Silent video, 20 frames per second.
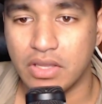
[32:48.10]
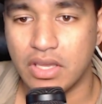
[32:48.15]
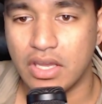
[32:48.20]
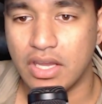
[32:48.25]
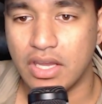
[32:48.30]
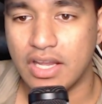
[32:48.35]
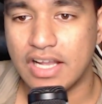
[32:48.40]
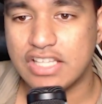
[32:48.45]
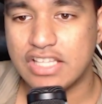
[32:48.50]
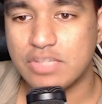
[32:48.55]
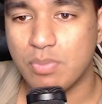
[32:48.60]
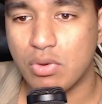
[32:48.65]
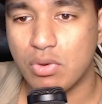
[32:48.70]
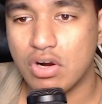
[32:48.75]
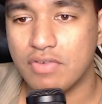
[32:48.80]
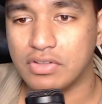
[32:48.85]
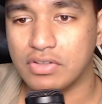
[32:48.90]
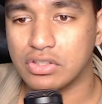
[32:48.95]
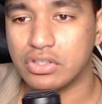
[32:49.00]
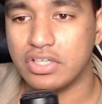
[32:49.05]
It's more
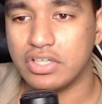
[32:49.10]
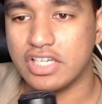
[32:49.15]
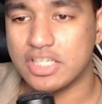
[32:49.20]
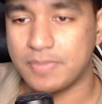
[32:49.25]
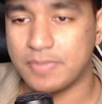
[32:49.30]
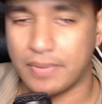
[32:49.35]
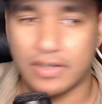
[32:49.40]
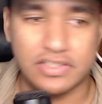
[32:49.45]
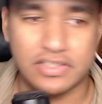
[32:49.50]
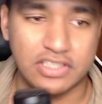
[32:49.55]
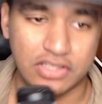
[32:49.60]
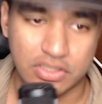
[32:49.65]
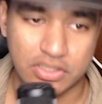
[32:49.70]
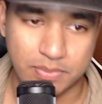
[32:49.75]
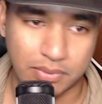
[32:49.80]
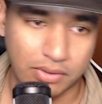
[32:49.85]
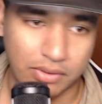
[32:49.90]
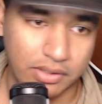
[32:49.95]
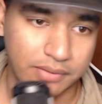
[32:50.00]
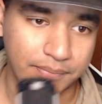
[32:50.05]
of a learning experience at this
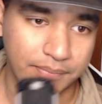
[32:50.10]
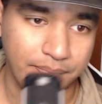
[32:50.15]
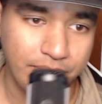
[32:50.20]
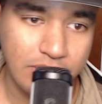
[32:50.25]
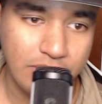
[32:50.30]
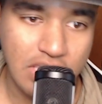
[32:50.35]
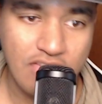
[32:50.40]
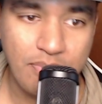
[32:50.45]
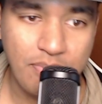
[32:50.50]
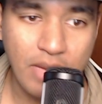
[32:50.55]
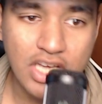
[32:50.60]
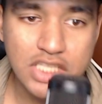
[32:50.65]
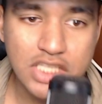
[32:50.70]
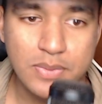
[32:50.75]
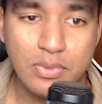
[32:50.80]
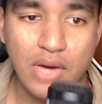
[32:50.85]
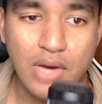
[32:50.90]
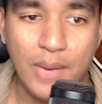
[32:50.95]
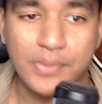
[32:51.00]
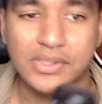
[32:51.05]
point. If
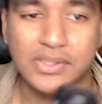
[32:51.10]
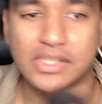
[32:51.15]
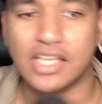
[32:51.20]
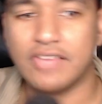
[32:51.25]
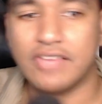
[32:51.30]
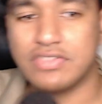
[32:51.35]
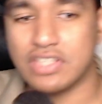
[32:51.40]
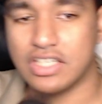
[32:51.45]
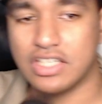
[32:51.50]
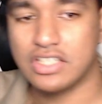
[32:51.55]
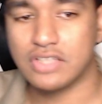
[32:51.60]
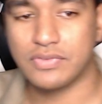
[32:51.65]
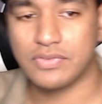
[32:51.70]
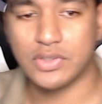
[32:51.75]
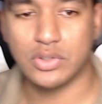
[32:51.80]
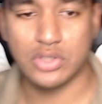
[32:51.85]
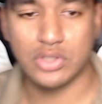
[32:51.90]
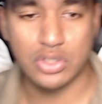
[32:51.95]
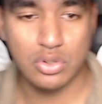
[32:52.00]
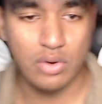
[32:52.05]
possible, I would love to interview
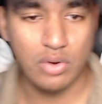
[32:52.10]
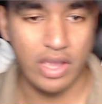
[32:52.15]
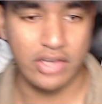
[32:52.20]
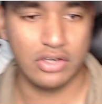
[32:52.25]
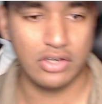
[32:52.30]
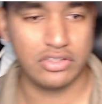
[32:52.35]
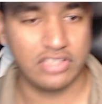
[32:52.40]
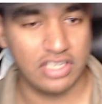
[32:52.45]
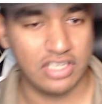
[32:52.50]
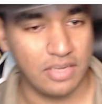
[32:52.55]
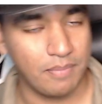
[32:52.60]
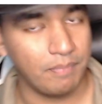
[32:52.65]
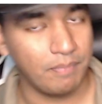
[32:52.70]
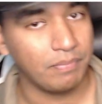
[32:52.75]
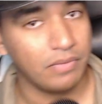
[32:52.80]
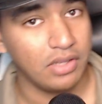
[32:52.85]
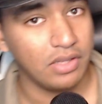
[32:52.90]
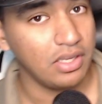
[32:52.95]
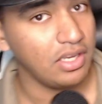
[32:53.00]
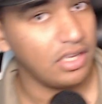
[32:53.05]
you and your team.
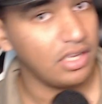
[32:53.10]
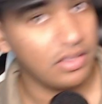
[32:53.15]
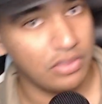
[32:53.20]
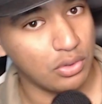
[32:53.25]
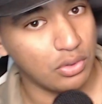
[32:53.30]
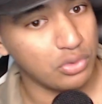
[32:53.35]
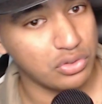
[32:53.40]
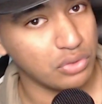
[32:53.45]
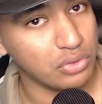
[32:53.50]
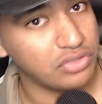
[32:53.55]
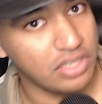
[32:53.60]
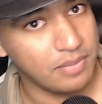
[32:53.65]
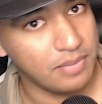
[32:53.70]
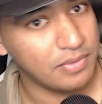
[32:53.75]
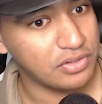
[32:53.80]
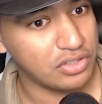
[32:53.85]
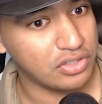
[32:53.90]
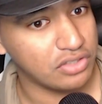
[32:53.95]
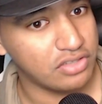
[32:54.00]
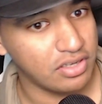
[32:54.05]
There was no team,
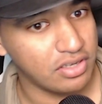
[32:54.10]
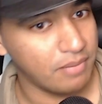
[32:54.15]
it's just him.